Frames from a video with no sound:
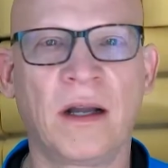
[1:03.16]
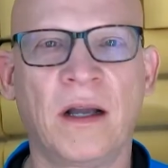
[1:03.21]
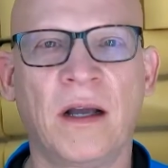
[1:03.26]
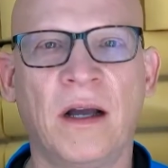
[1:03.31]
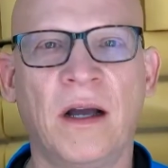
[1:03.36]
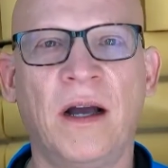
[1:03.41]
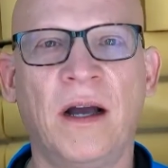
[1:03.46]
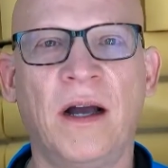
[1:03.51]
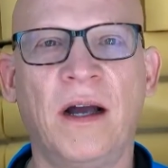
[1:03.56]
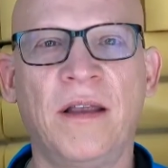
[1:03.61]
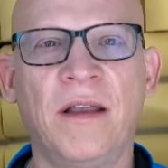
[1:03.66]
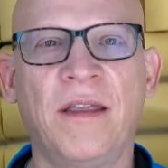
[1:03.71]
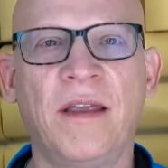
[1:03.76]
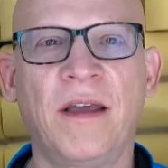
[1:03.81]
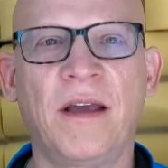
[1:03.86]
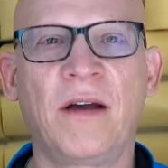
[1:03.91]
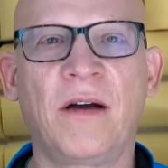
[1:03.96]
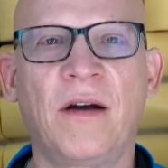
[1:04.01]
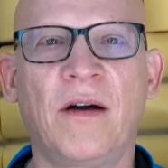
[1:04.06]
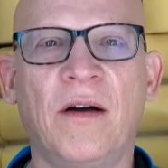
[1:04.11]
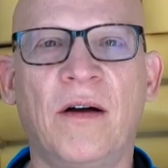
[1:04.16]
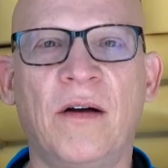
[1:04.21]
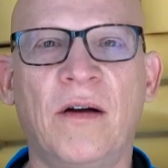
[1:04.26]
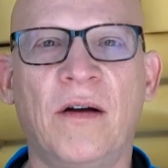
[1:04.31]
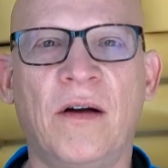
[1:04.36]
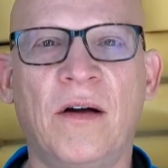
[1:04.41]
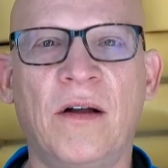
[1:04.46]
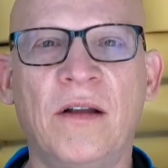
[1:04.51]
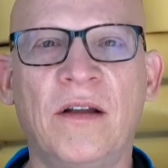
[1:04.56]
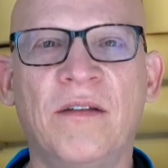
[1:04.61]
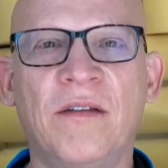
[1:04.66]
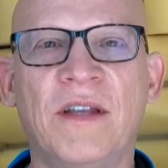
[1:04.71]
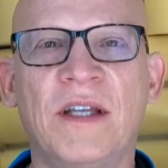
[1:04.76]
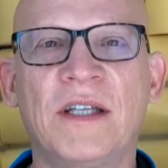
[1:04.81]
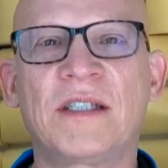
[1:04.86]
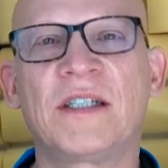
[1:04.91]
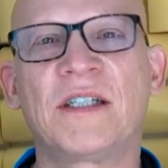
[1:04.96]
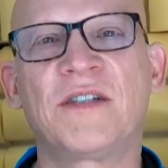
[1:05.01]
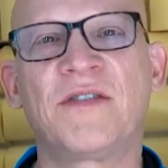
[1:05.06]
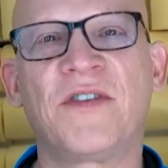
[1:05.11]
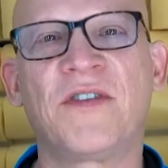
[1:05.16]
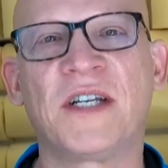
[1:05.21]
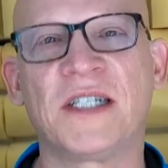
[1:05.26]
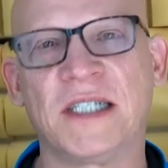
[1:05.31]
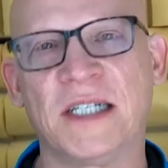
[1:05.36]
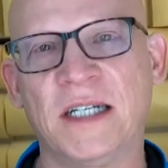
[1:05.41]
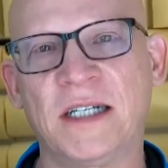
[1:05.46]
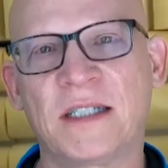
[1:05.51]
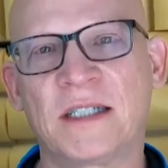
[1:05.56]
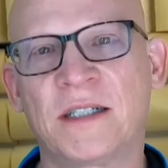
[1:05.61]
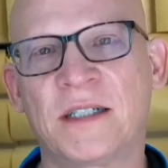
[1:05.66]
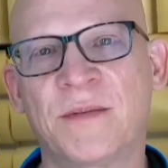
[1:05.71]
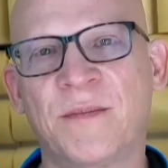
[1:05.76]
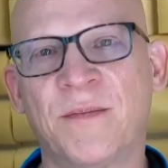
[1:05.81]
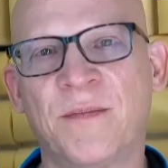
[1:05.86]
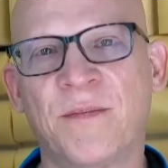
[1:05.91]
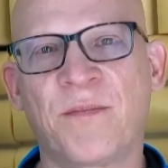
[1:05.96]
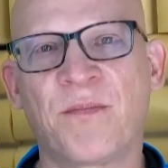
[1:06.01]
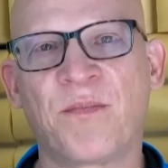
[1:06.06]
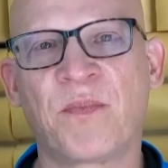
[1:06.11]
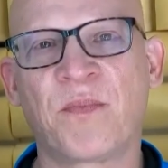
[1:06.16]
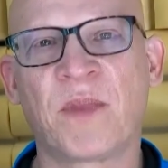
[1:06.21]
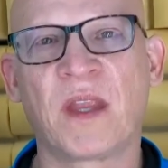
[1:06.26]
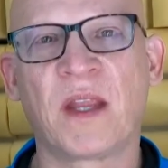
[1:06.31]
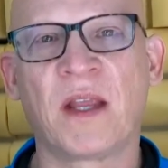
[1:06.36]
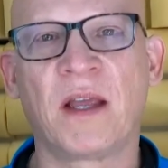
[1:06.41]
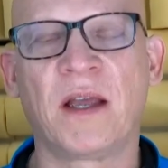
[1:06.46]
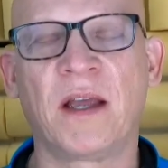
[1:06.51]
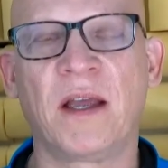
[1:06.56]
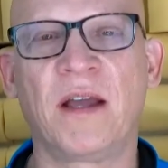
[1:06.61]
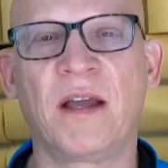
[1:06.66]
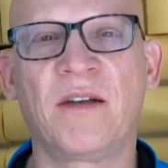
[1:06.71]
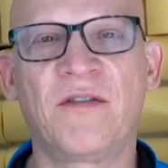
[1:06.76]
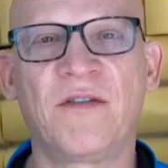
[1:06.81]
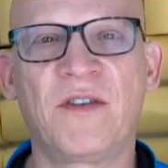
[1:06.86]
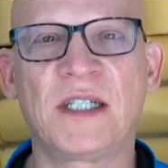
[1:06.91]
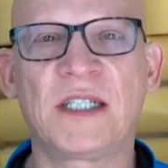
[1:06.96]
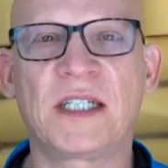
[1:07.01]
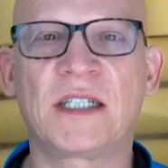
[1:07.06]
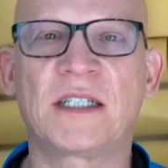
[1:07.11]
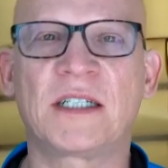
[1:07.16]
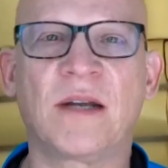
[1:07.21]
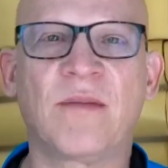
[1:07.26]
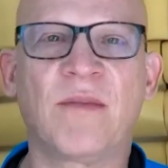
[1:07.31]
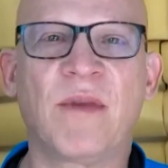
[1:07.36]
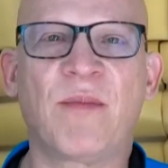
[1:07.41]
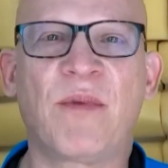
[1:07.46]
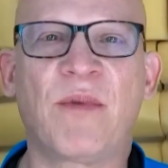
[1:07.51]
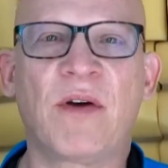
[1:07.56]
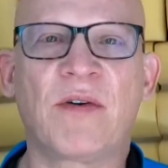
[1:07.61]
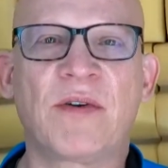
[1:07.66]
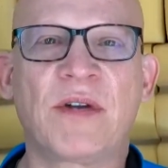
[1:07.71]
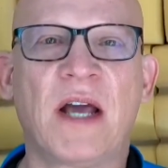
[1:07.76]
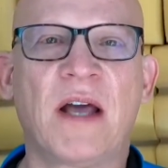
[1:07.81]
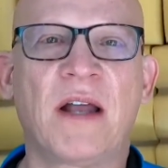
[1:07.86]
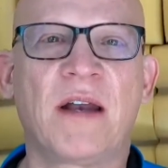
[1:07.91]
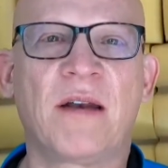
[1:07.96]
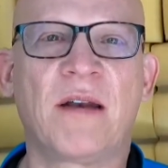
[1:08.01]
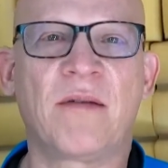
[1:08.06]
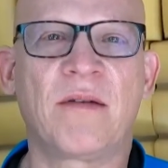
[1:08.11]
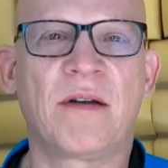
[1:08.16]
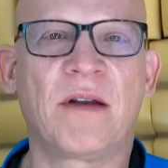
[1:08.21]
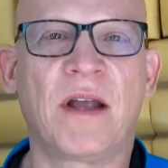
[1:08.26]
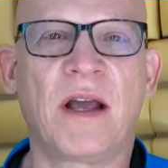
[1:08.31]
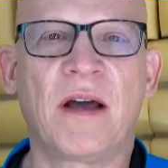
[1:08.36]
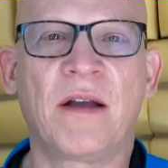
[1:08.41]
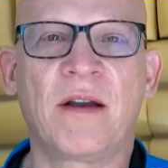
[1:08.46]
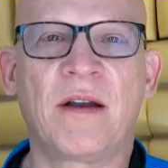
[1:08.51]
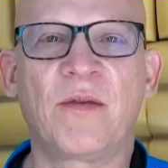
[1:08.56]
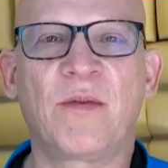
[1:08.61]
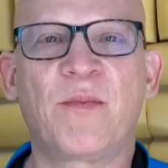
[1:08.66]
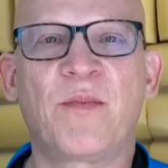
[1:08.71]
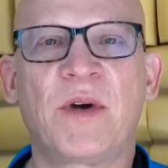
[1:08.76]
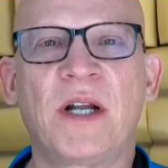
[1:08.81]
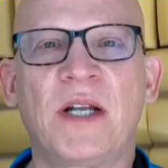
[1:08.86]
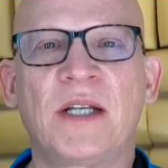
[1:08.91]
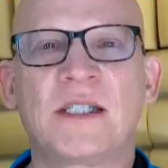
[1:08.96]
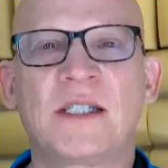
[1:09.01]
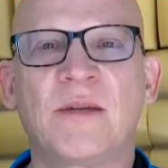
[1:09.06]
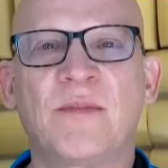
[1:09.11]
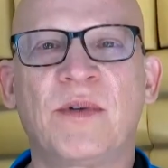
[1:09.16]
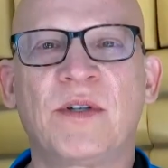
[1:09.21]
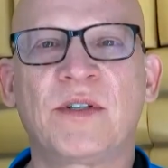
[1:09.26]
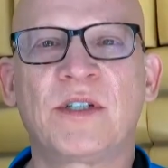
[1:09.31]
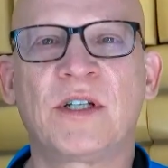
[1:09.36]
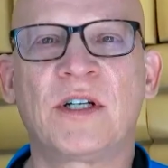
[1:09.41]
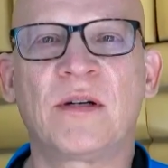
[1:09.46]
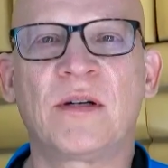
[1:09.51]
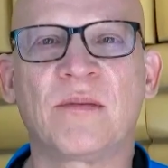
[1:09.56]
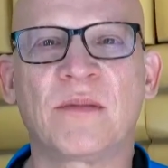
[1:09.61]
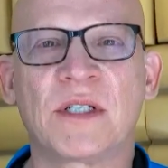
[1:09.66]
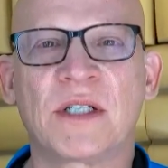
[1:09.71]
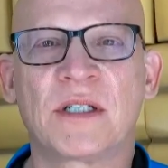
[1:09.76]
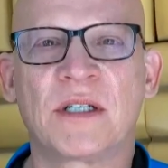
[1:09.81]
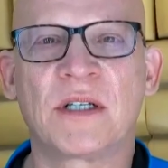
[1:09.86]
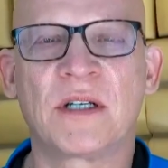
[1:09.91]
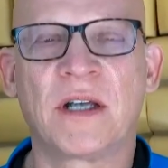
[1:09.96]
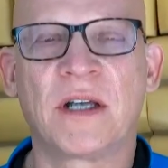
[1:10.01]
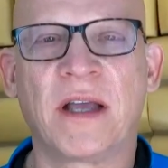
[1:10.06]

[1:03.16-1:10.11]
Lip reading: I think all of this is physics, and physics can be broken down in pretty simple terms.